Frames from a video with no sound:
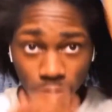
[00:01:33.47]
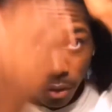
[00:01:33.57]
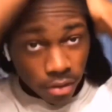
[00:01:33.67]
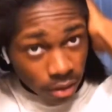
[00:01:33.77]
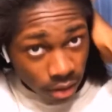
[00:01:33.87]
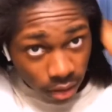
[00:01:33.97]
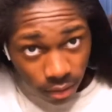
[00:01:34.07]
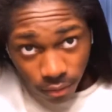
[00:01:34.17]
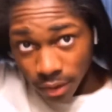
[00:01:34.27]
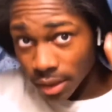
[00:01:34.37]
yeah,
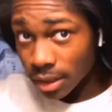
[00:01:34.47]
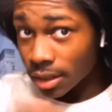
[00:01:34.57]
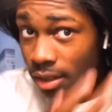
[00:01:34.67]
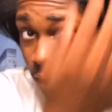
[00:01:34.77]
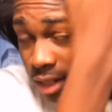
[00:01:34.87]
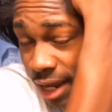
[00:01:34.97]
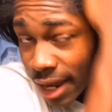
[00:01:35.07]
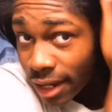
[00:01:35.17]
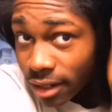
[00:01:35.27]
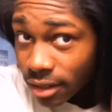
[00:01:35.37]
we did
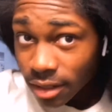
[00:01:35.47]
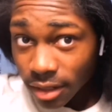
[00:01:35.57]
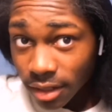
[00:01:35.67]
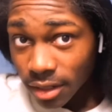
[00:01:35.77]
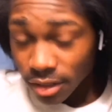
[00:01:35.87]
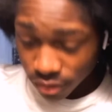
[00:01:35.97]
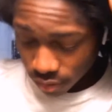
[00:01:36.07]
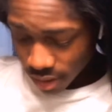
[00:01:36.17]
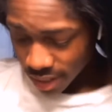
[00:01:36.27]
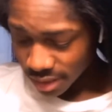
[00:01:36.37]
that. Do
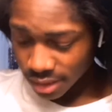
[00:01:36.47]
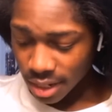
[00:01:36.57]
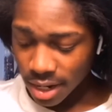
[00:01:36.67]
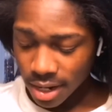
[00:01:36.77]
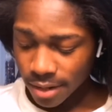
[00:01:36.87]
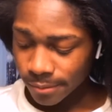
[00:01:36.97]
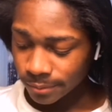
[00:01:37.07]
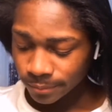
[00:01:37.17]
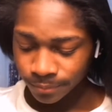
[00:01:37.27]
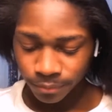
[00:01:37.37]
that side.
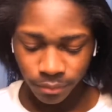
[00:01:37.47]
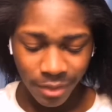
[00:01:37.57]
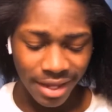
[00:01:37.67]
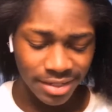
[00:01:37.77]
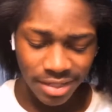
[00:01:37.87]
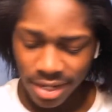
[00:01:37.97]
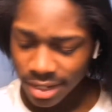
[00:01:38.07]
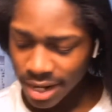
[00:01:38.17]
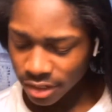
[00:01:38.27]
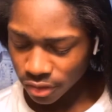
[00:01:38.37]
Like I said,
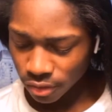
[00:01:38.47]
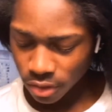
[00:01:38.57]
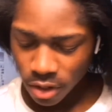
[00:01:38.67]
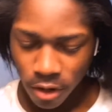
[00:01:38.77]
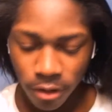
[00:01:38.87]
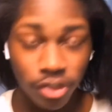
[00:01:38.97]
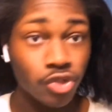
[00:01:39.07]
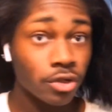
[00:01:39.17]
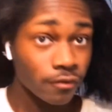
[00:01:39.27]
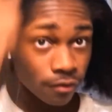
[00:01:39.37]
not too long,
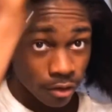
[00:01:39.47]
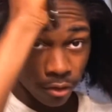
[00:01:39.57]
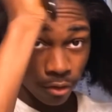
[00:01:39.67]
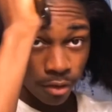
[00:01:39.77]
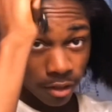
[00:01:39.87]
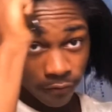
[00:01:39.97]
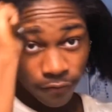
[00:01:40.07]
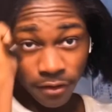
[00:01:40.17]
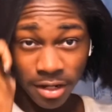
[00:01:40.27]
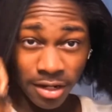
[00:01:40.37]
short, real quick
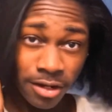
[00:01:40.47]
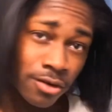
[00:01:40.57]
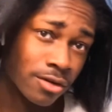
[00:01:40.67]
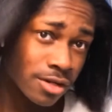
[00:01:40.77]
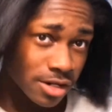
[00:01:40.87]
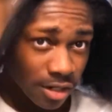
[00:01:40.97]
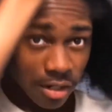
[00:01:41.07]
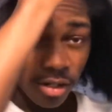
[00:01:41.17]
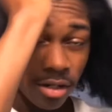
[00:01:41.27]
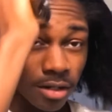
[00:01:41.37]
video.
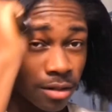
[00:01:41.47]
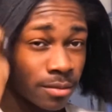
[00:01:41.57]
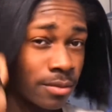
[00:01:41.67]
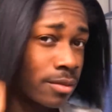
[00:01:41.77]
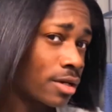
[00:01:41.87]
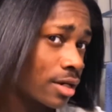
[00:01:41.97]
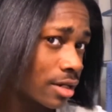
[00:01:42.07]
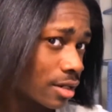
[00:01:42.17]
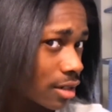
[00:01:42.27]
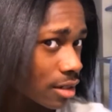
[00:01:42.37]

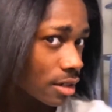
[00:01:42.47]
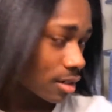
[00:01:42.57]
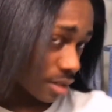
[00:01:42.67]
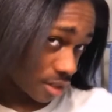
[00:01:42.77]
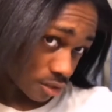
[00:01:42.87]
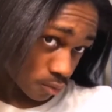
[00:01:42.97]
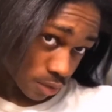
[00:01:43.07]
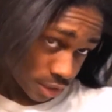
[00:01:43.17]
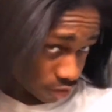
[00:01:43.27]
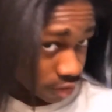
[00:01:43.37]
But it's
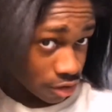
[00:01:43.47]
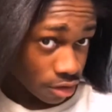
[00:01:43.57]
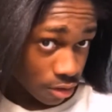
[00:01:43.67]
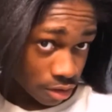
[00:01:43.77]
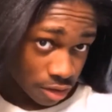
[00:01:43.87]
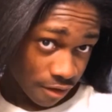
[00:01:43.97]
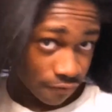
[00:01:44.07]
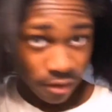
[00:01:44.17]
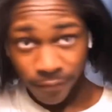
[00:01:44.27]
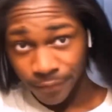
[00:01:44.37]
winter, so it's definitely